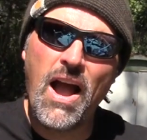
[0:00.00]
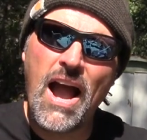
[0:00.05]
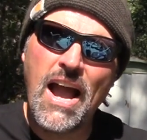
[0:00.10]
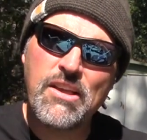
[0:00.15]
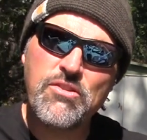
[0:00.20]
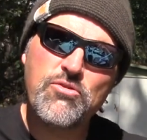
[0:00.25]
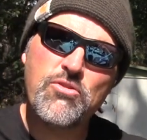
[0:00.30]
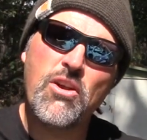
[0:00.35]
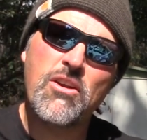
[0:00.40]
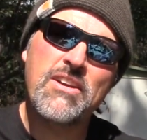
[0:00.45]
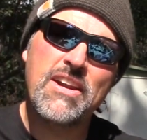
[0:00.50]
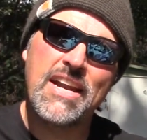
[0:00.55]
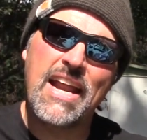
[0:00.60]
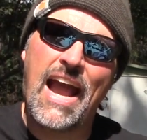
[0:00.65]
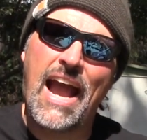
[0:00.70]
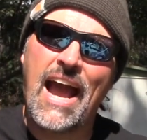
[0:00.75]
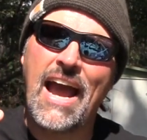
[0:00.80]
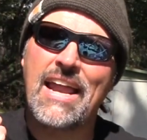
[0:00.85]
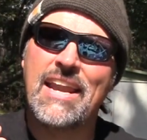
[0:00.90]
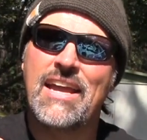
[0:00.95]
I started
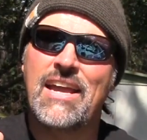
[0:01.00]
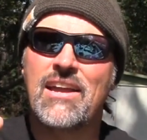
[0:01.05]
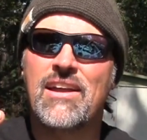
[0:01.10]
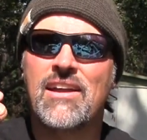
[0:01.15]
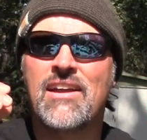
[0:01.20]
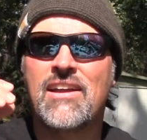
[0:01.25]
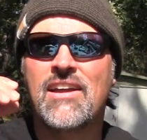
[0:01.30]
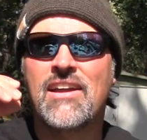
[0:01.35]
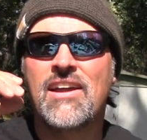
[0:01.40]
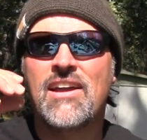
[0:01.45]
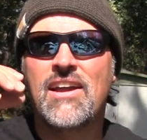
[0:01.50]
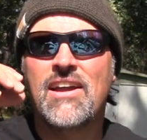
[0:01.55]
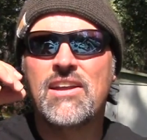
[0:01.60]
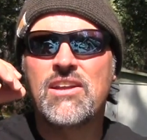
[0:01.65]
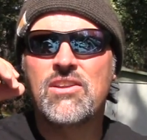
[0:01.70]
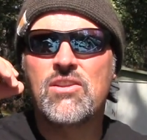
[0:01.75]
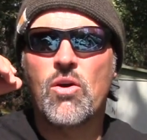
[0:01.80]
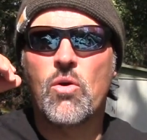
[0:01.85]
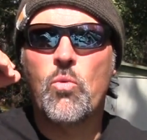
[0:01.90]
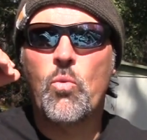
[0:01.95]
adding,
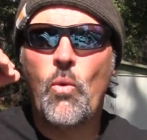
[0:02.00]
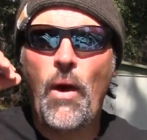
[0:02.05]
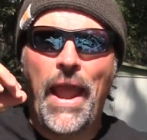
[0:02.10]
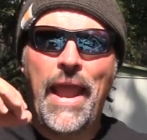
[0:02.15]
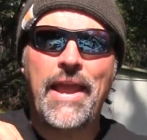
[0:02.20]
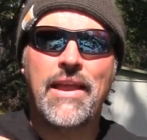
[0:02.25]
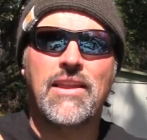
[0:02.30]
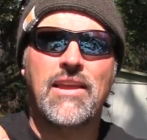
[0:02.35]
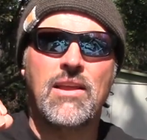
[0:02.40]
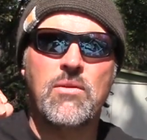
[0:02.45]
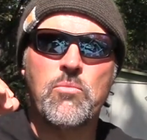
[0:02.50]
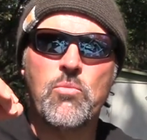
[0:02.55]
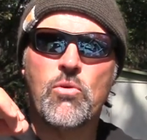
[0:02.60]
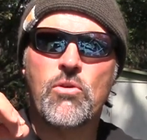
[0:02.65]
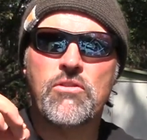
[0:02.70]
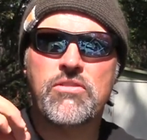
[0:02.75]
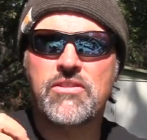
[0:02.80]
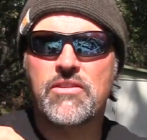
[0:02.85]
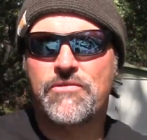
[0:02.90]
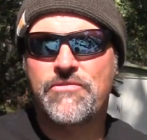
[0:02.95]
you know, weight in
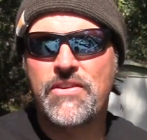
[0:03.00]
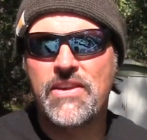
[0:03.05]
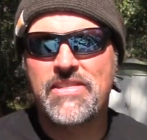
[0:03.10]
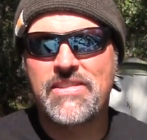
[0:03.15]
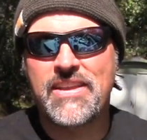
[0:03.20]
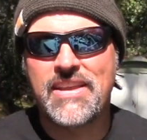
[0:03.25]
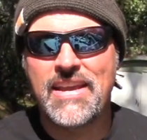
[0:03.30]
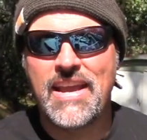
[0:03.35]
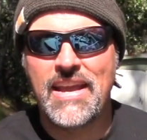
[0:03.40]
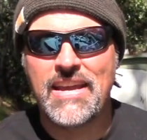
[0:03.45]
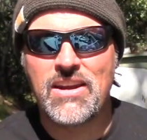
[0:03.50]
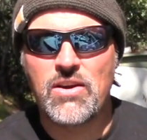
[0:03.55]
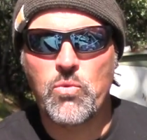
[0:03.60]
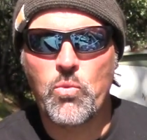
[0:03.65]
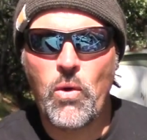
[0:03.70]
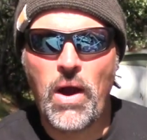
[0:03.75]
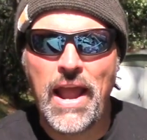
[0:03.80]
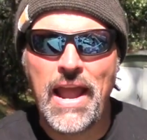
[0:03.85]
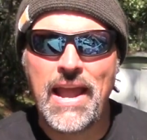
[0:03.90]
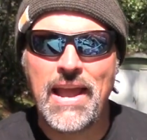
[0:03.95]
more sophisticated
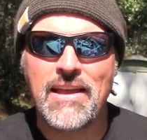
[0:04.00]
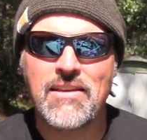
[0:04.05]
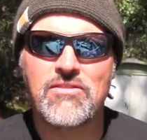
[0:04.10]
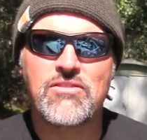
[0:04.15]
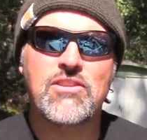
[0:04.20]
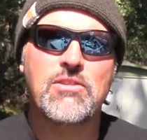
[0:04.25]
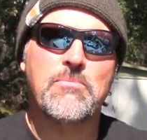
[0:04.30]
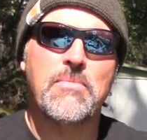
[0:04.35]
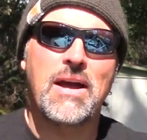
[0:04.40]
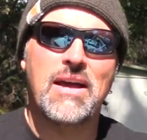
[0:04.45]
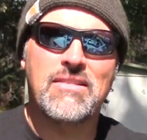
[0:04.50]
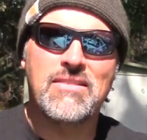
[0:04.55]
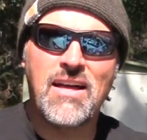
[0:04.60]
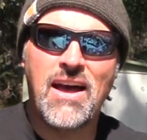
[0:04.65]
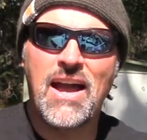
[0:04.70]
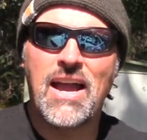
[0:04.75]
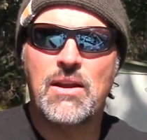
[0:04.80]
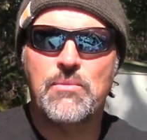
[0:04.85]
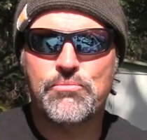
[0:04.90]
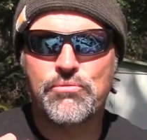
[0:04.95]
ways to my
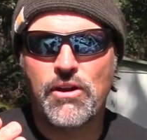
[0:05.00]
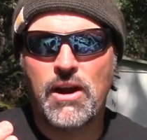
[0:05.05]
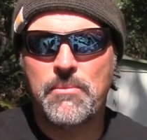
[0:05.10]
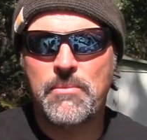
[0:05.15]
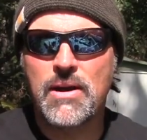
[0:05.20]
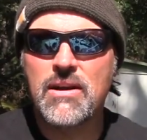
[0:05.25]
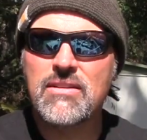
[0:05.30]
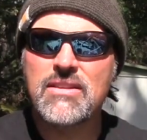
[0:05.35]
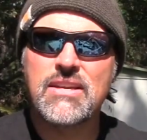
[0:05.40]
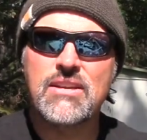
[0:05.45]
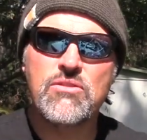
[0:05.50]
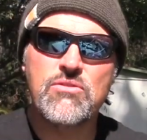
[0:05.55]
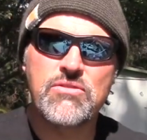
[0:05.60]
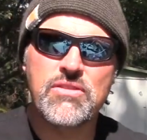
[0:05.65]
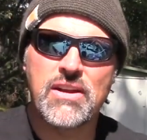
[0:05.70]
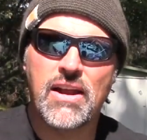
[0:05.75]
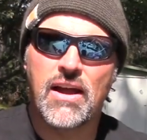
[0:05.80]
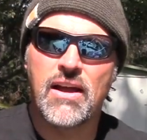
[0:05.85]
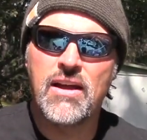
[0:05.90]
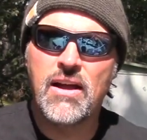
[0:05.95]
line, primarily
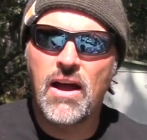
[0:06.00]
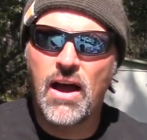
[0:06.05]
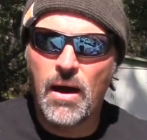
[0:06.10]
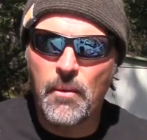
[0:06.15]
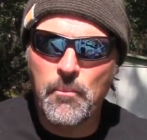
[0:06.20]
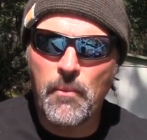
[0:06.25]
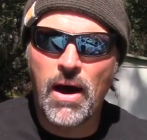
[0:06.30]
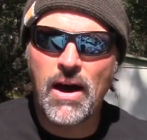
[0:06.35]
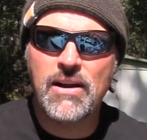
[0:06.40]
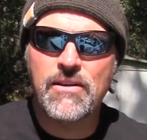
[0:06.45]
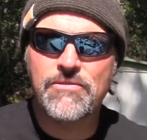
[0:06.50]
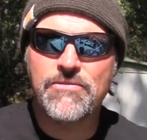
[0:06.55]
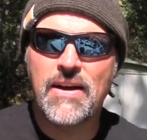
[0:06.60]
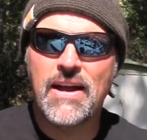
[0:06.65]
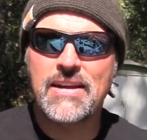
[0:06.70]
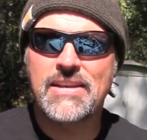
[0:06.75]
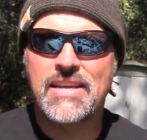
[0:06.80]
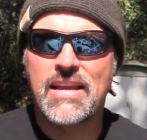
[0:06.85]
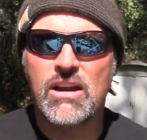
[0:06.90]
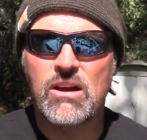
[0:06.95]
using a, a
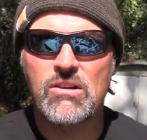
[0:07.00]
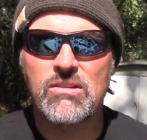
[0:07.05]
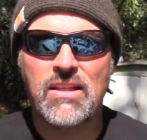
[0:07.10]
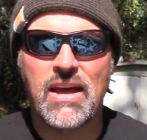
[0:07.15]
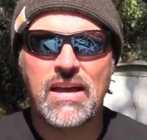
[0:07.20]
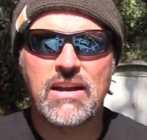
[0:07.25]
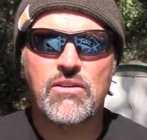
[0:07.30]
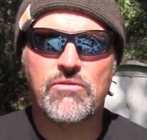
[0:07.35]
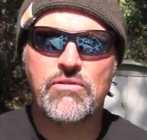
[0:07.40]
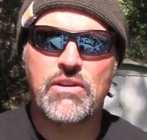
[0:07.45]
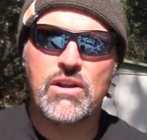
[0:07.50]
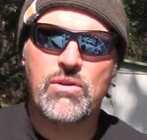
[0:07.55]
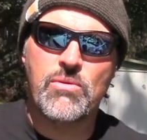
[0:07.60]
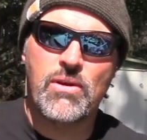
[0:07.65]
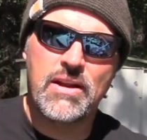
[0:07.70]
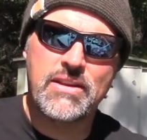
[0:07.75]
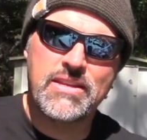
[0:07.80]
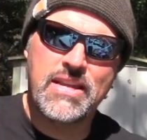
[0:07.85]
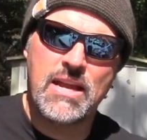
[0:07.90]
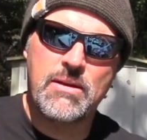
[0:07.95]
modified Carolina rig
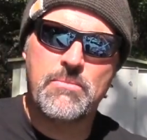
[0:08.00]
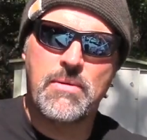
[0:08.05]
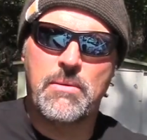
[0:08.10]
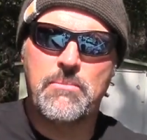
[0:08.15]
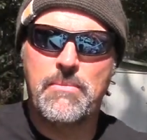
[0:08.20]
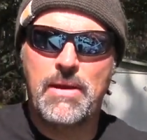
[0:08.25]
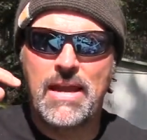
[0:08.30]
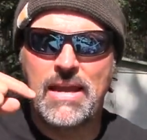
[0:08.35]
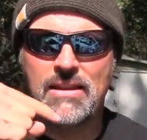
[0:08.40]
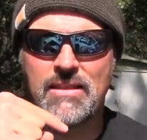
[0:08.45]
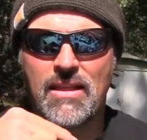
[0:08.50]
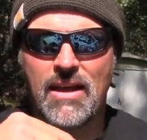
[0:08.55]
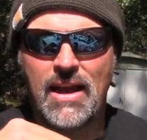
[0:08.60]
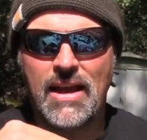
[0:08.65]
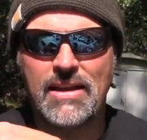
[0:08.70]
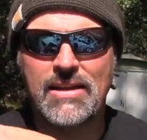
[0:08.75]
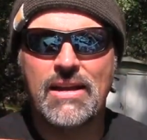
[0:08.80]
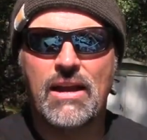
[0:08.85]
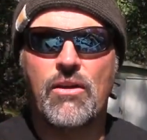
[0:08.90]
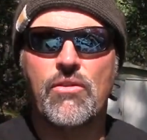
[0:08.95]
where I take my main
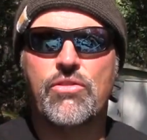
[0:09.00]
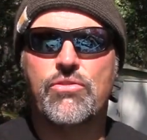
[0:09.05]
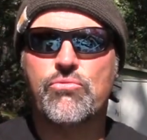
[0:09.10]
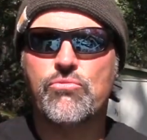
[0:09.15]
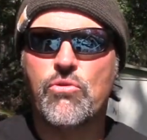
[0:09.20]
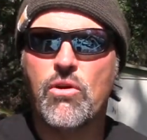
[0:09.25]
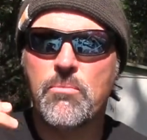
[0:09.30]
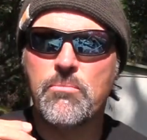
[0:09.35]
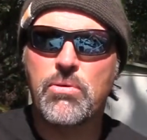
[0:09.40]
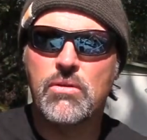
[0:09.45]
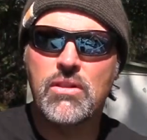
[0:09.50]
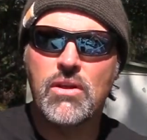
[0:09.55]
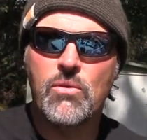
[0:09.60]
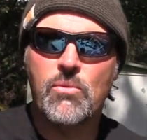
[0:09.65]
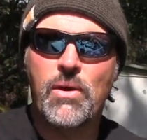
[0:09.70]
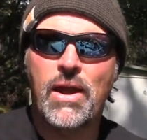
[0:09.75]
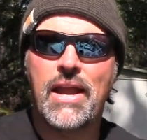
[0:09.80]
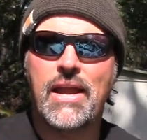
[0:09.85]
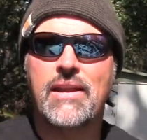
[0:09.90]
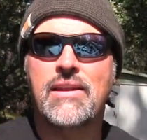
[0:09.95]
line down through a bullet
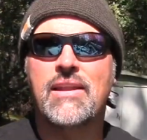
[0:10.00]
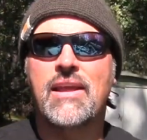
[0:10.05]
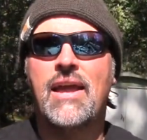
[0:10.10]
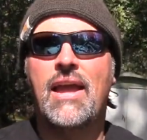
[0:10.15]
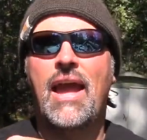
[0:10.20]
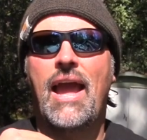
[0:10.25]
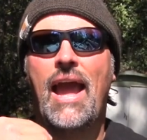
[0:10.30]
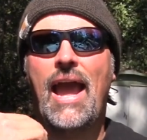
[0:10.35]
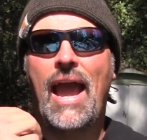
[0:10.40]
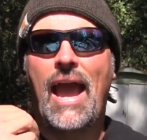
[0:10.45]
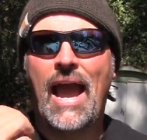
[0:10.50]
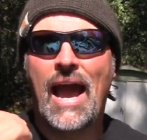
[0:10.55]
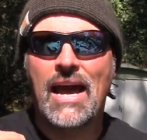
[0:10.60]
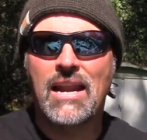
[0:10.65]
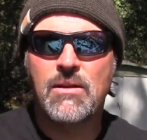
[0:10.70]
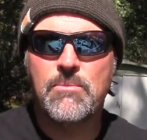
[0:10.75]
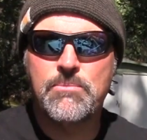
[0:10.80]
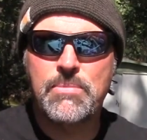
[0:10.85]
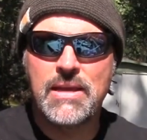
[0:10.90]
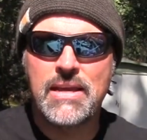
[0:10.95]
weight,
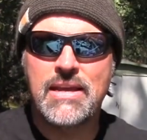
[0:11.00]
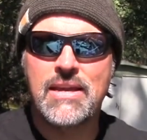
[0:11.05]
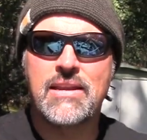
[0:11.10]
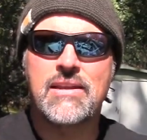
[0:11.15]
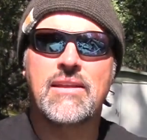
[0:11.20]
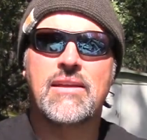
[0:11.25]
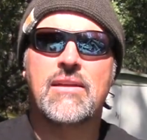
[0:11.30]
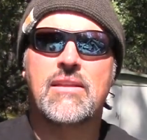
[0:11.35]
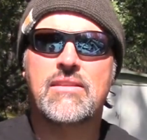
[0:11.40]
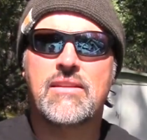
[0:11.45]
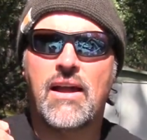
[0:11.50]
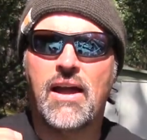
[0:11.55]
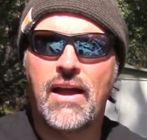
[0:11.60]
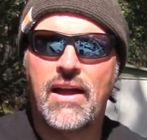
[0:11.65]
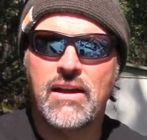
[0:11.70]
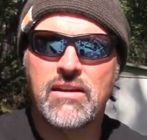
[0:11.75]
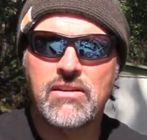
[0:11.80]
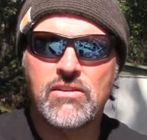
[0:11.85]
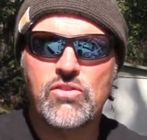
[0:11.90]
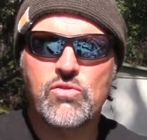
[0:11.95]
add a bead,
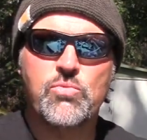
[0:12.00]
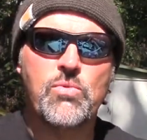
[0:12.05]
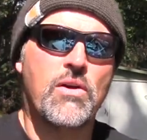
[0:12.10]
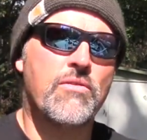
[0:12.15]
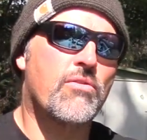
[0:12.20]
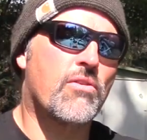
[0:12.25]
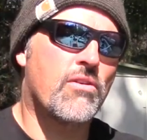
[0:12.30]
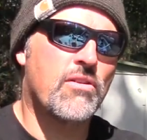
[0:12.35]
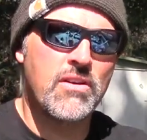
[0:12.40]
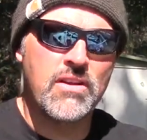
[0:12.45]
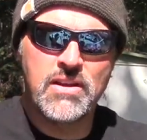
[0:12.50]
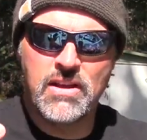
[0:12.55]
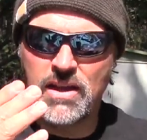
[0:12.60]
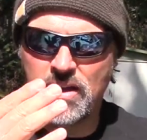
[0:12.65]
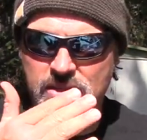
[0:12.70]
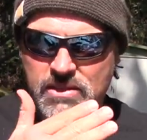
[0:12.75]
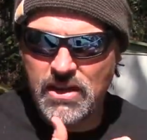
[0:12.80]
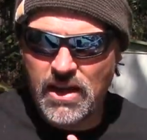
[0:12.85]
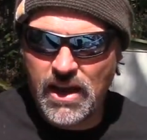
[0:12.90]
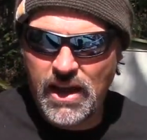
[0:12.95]
tie on a swivel,
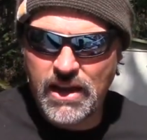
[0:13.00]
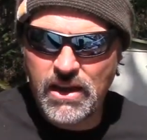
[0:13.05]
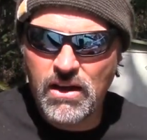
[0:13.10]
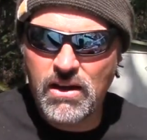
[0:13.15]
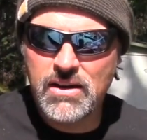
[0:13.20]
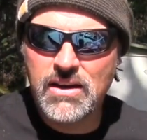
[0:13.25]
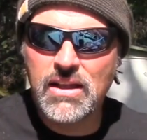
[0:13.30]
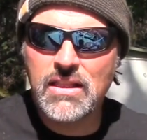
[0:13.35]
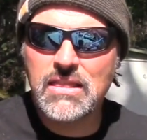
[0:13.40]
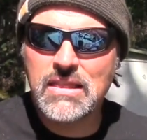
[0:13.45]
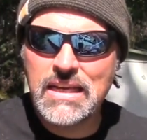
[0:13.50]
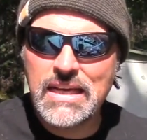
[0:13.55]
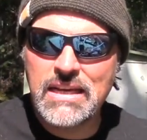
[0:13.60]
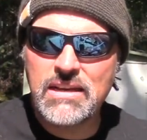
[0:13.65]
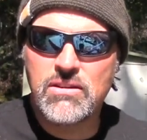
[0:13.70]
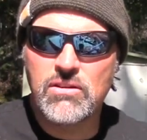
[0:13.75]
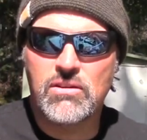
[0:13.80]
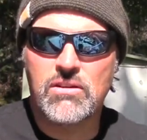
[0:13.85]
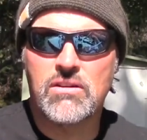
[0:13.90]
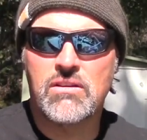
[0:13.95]
tie on a
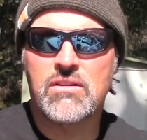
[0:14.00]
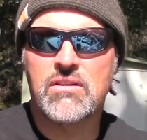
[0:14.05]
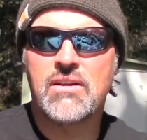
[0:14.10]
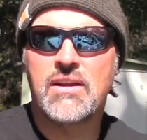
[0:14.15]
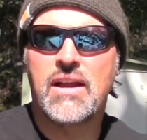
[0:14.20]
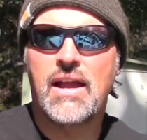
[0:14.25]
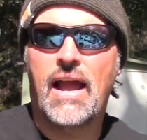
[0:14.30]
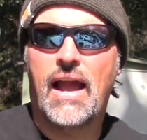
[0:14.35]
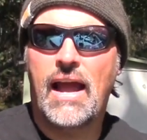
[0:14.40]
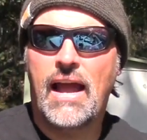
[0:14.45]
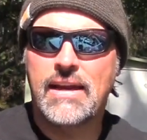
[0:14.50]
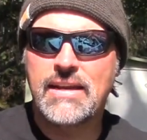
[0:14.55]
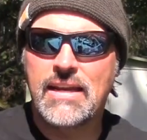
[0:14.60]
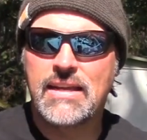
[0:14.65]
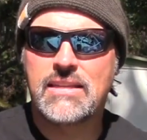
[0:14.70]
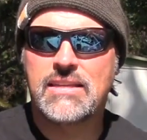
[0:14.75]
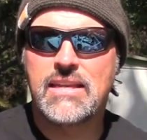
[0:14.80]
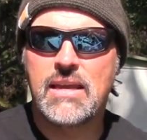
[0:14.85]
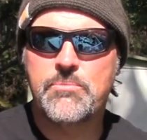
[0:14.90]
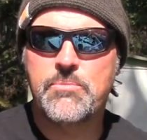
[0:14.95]
leader, and
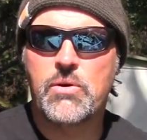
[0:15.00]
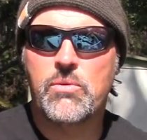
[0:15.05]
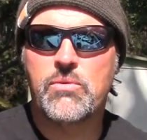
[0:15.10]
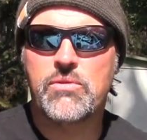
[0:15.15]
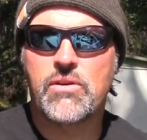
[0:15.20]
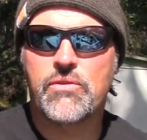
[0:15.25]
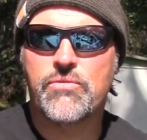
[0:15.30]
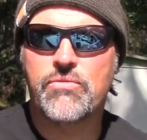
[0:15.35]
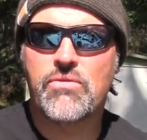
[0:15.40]
then tip it with a